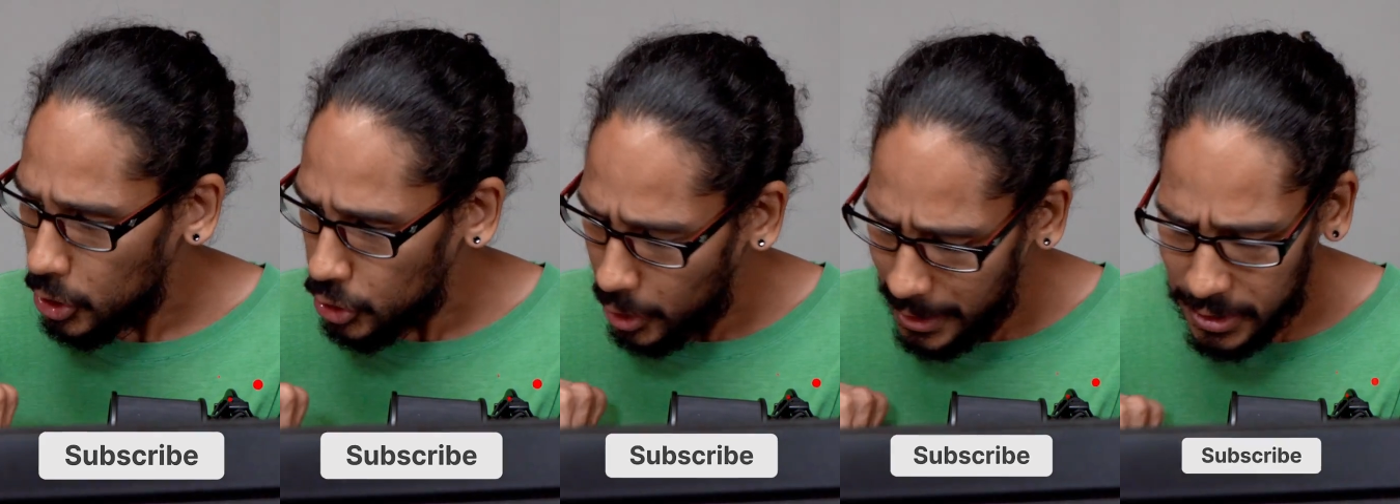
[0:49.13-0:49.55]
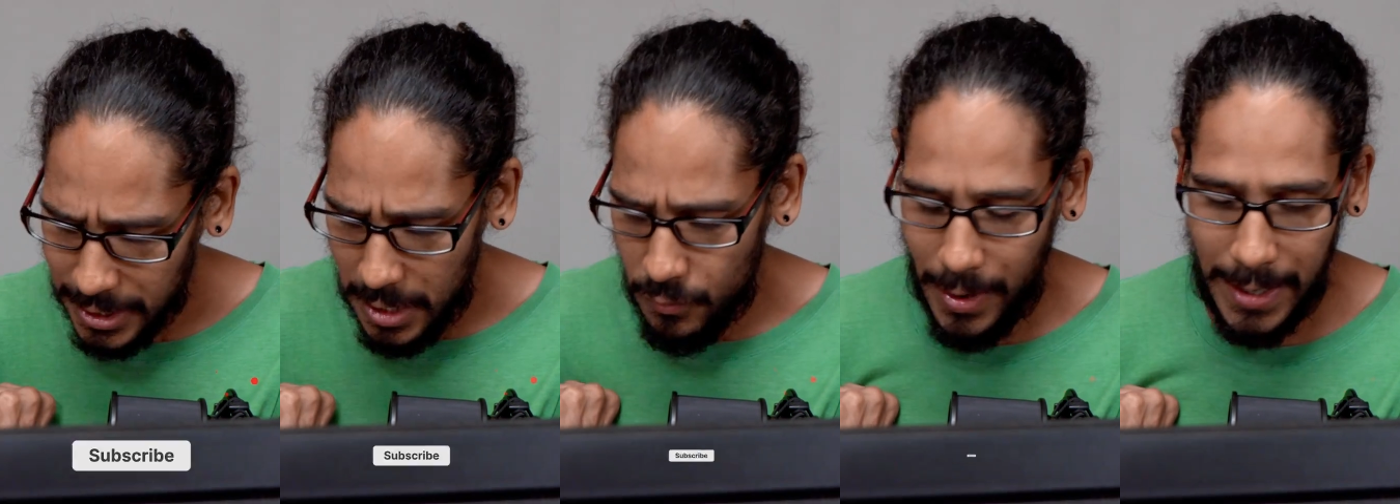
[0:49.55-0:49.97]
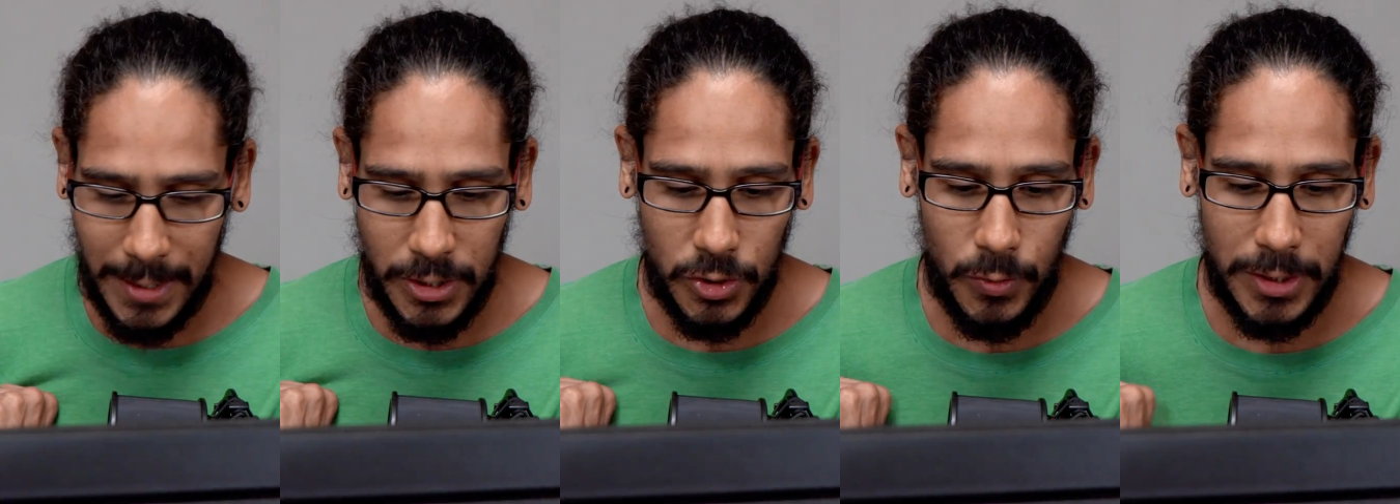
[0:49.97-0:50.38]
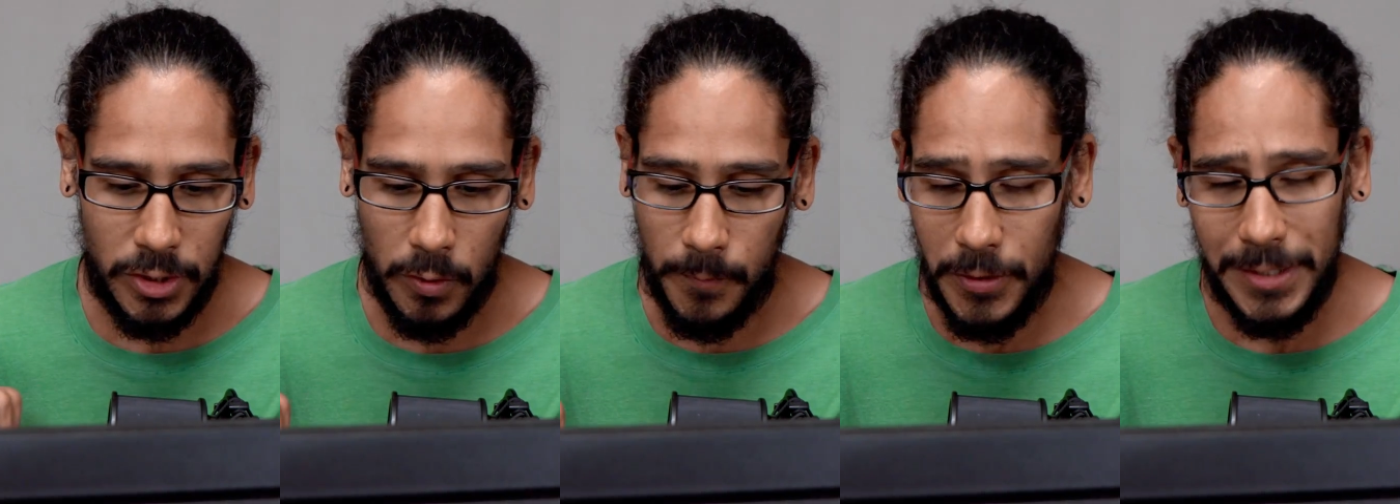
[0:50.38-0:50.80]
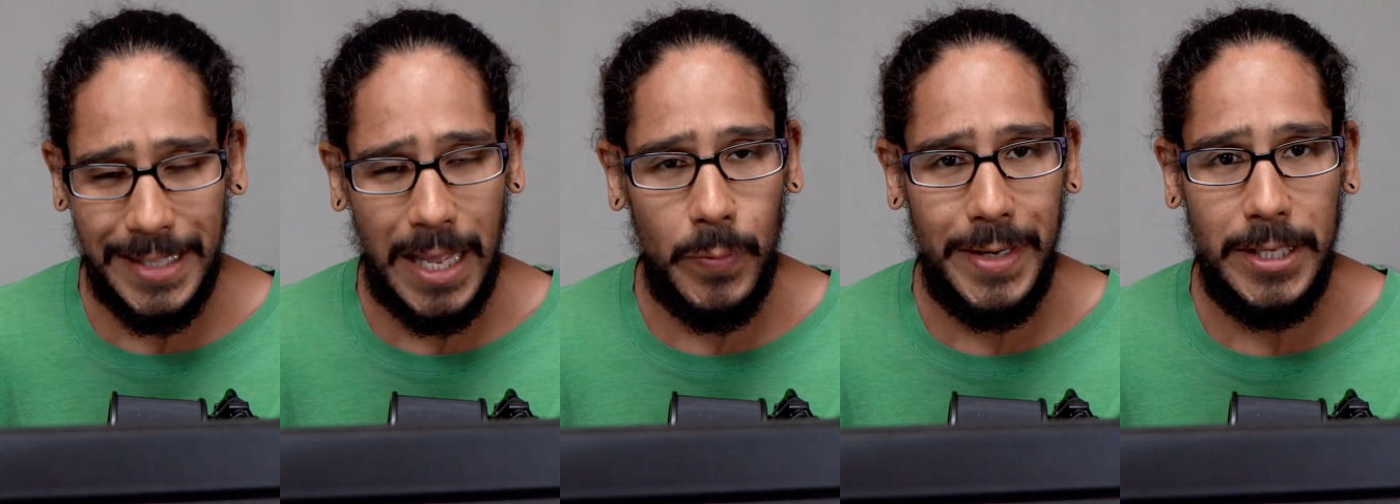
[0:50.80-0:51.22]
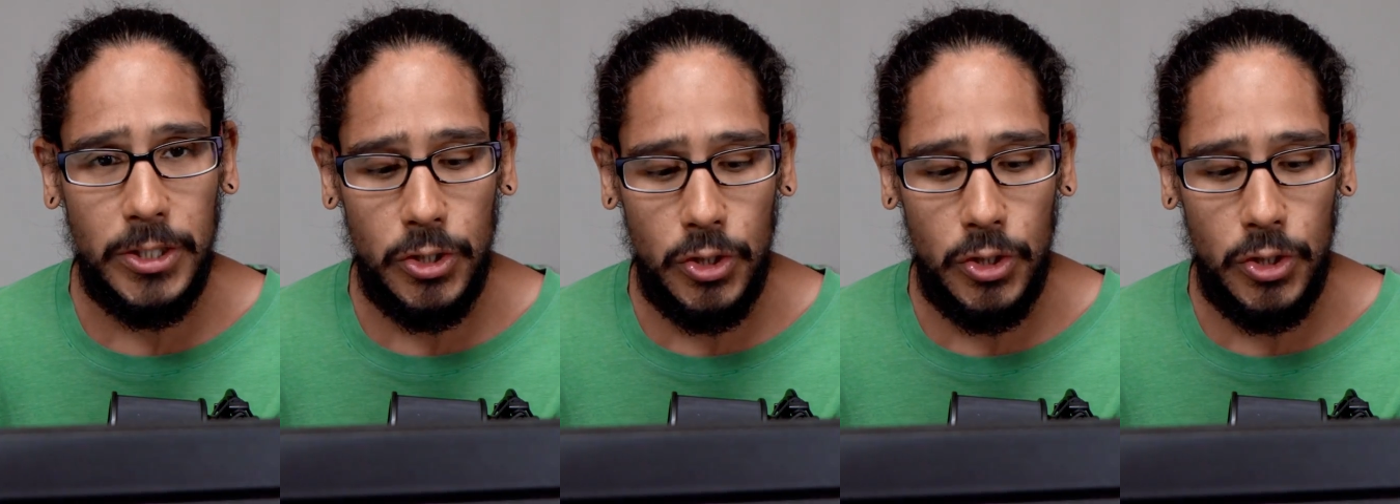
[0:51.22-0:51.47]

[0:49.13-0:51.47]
So let's get right into it. So the first thing that we need to